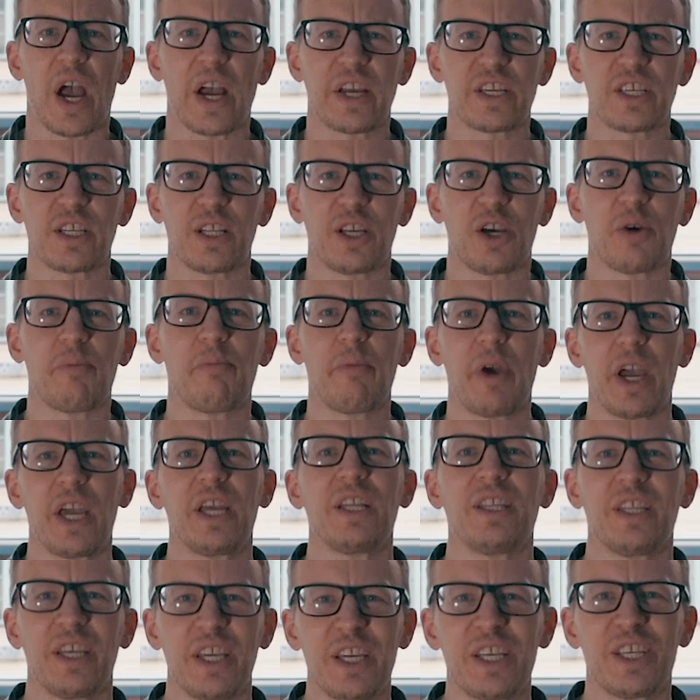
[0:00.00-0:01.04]
Actually, a
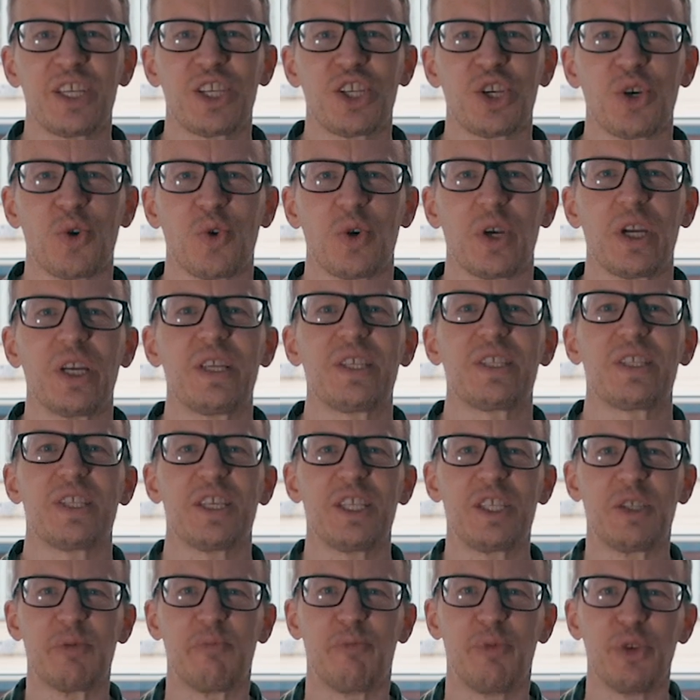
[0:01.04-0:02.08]
main issue is
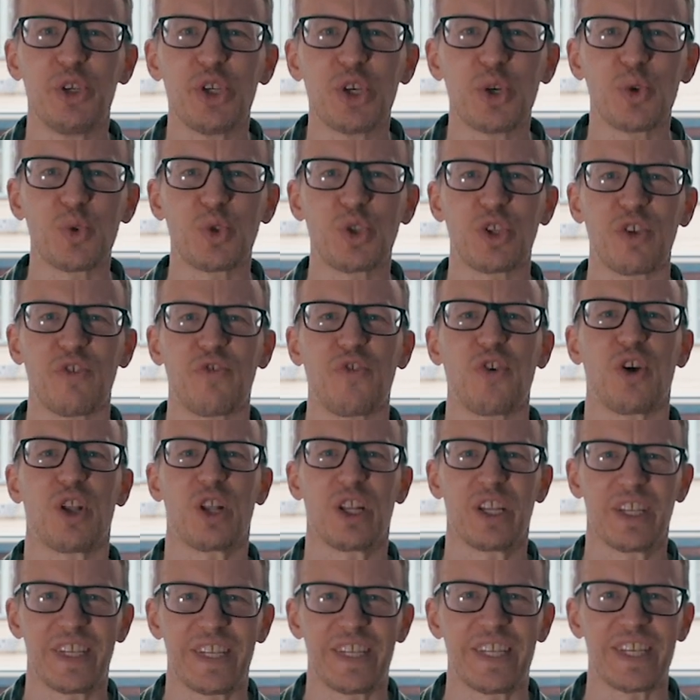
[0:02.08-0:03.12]
this
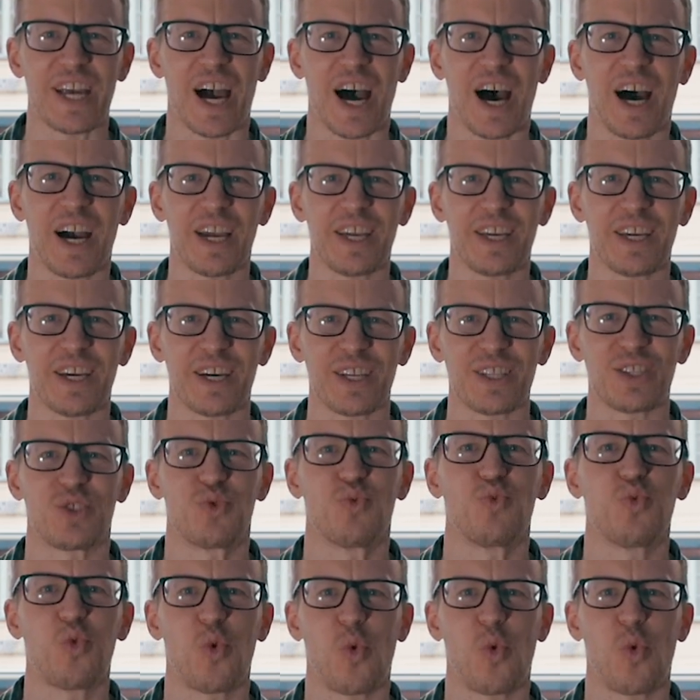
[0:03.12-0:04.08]
beautiful giant